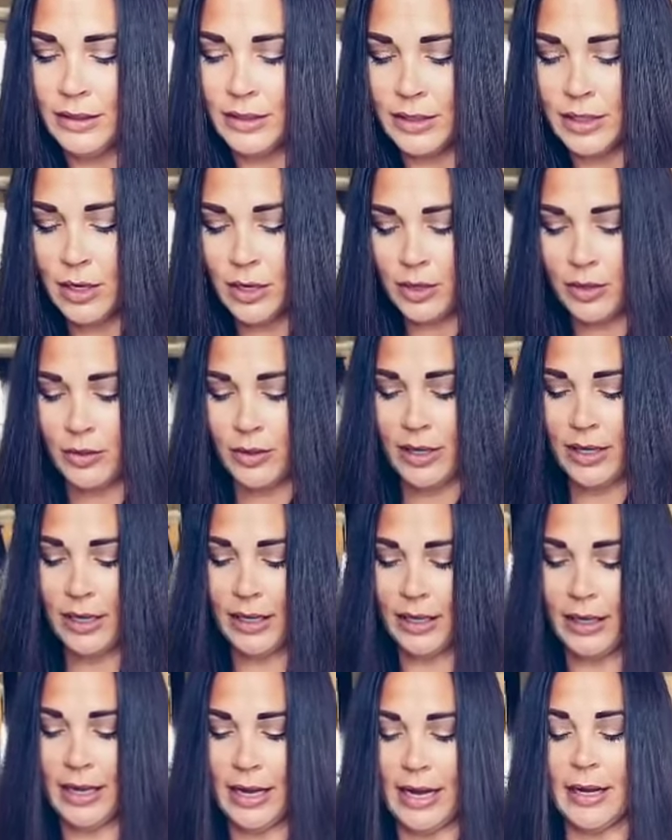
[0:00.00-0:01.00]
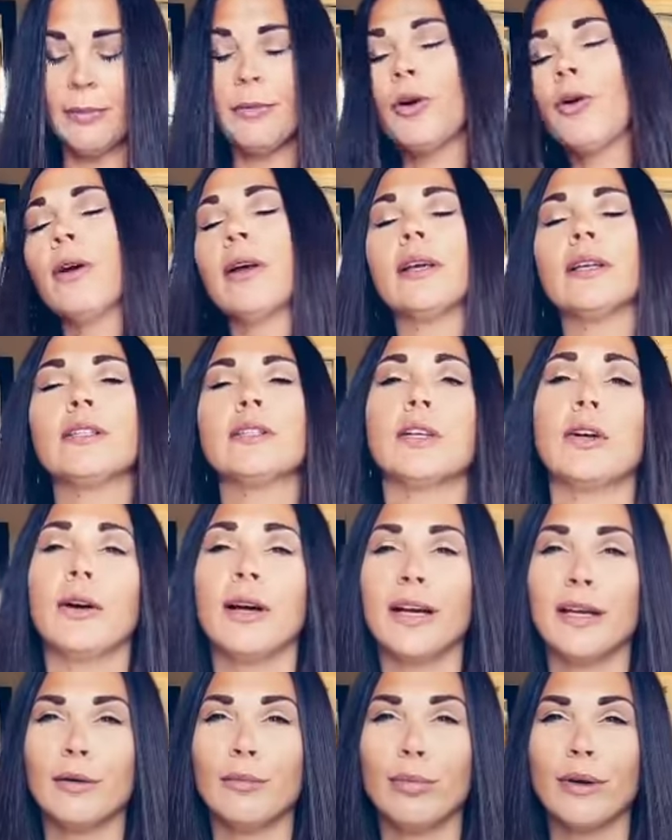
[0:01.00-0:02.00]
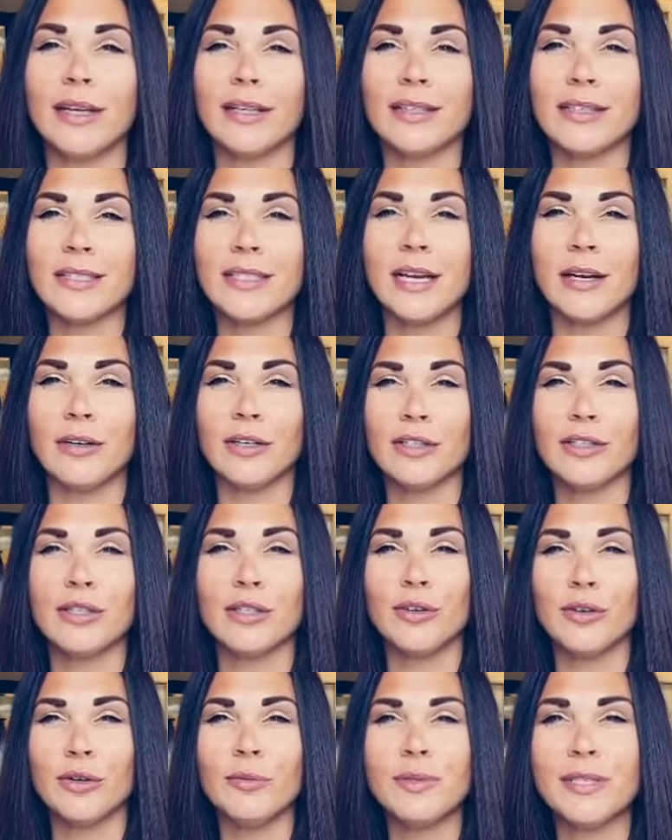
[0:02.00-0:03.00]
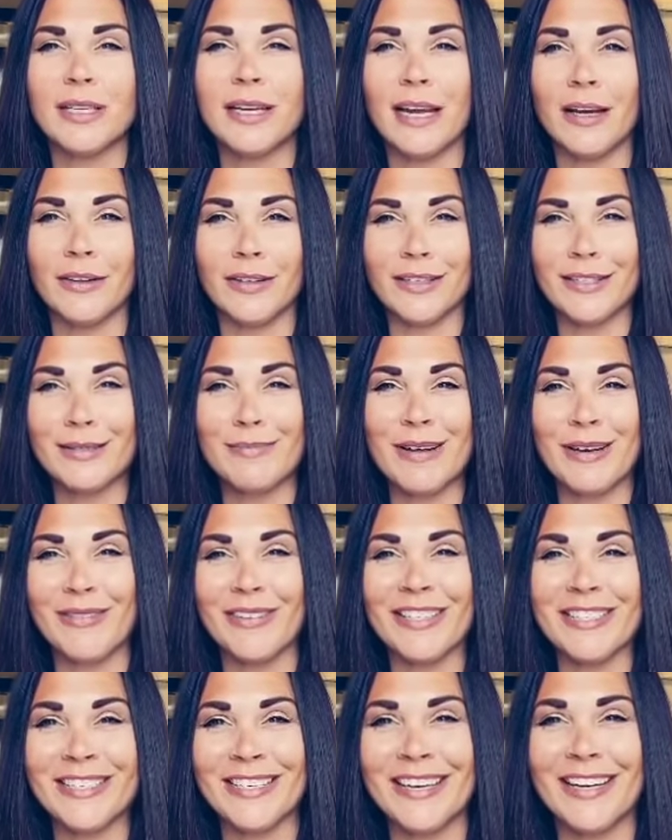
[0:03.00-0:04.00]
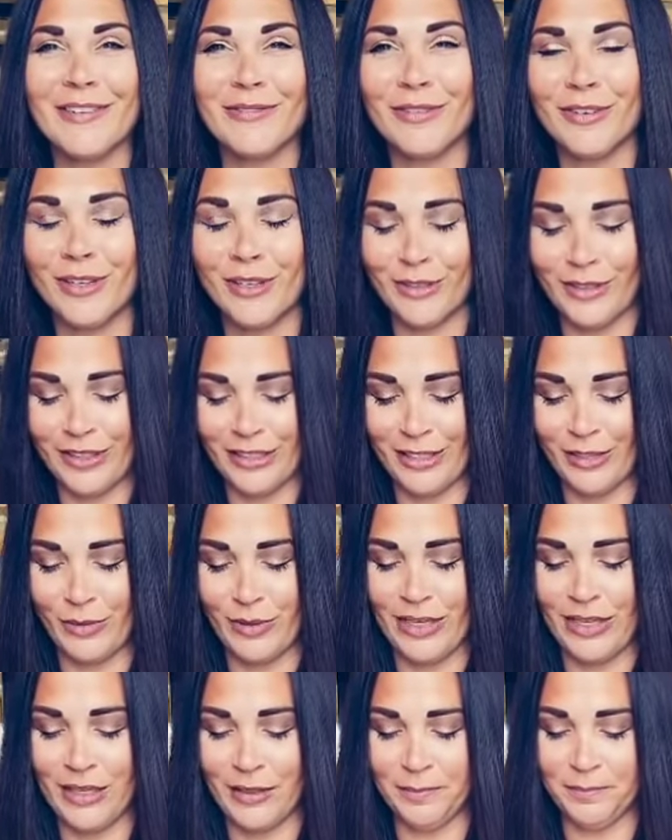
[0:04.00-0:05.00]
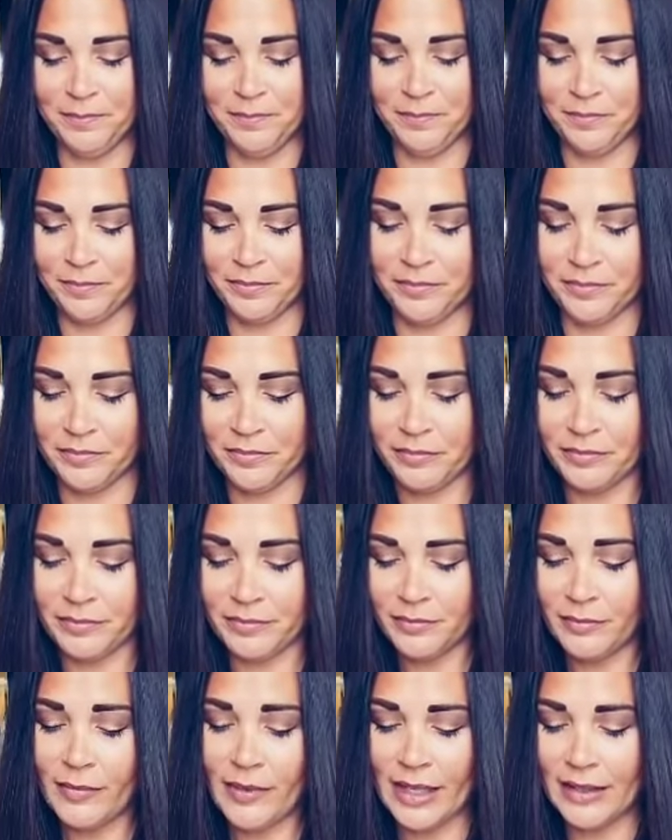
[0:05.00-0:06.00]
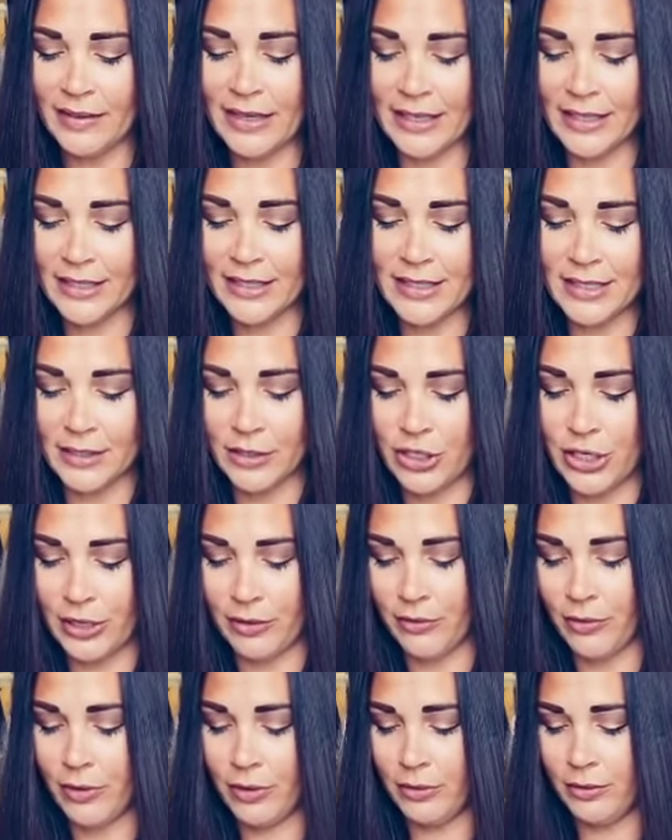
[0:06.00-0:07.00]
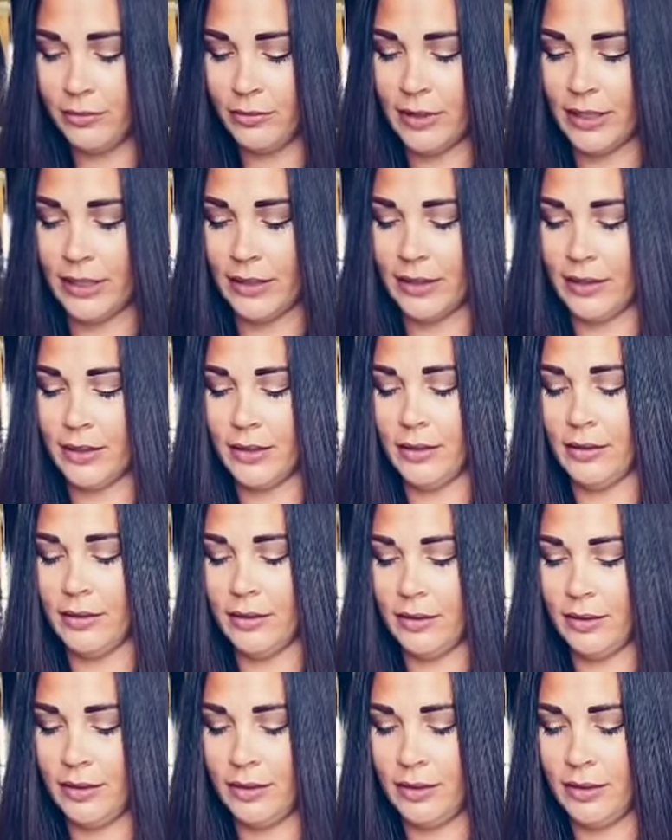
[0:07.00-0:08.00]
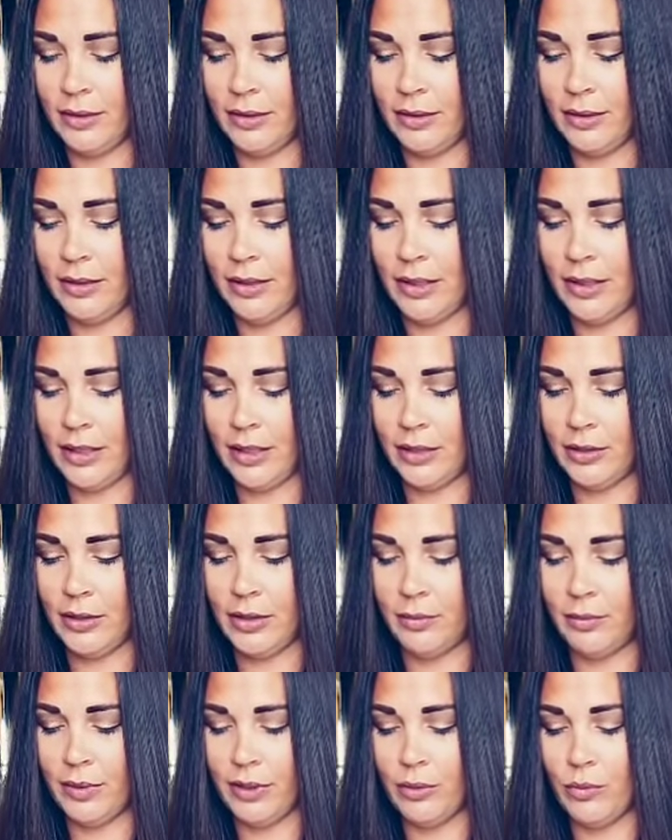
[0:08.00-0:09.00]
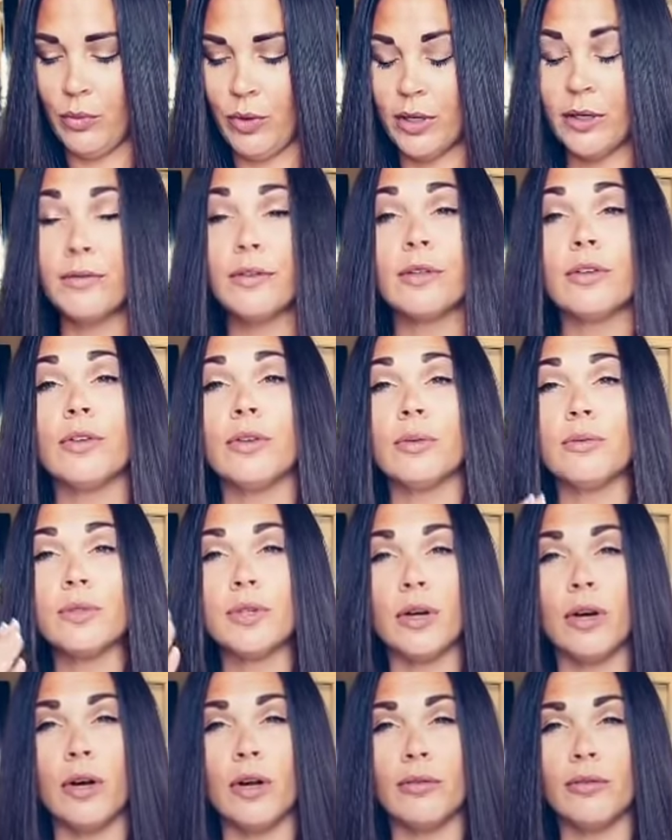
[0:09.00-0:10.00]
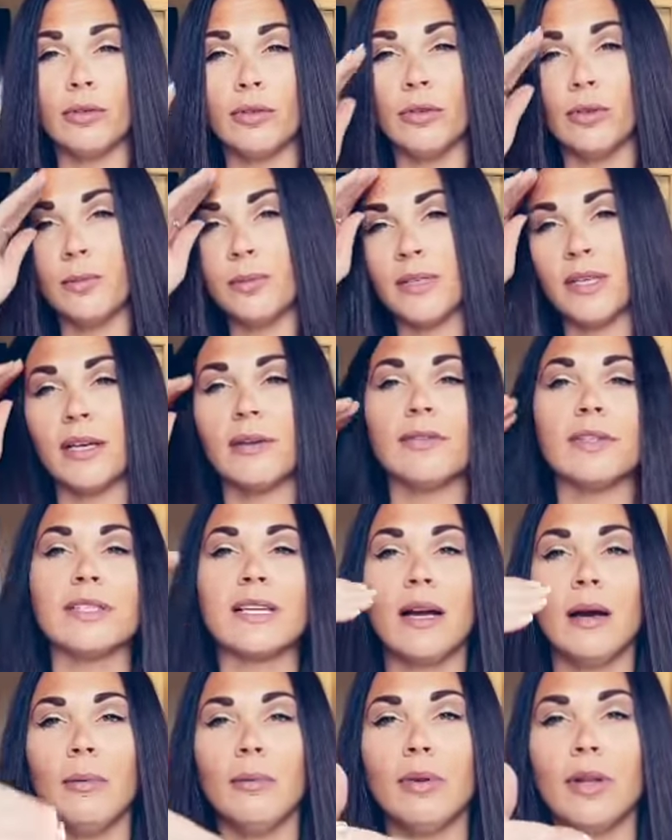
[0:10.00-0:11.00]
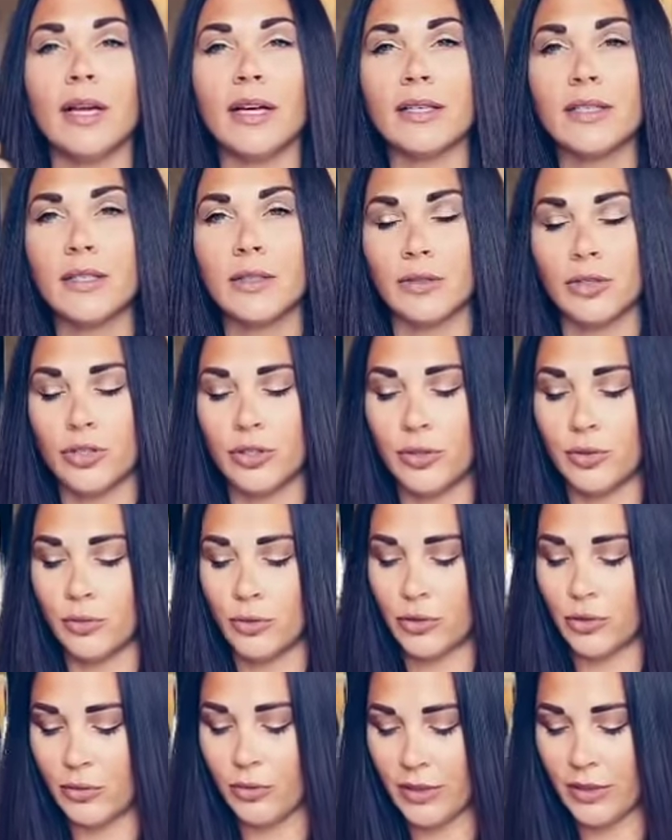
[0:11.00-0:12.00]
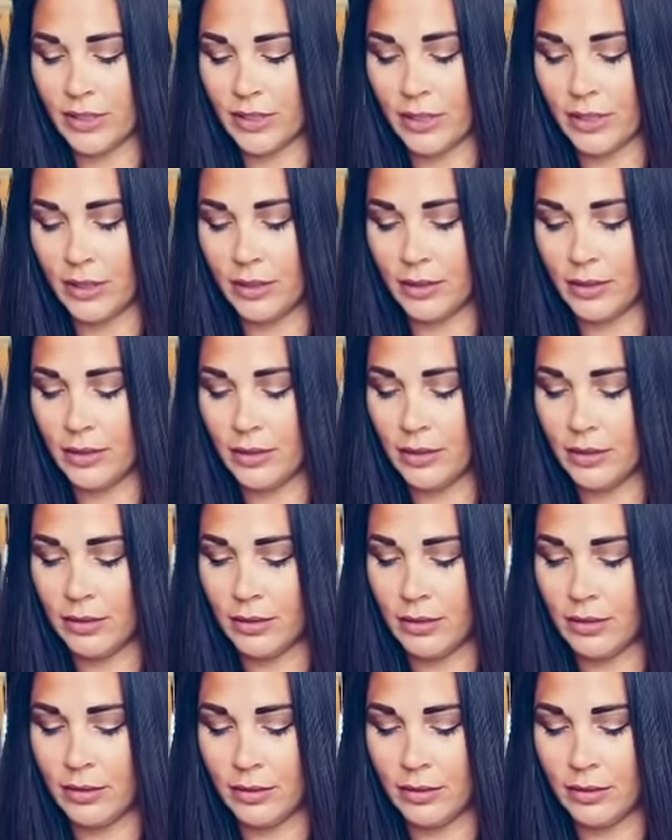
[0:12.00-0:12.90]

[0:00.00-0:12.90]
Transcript: So, I'm going to go ahead and break this down into groups and how this may resonate for you this week. That is the general right there. You can be in one of the groups or all of the groups. Life is complex, so choose which one resonates.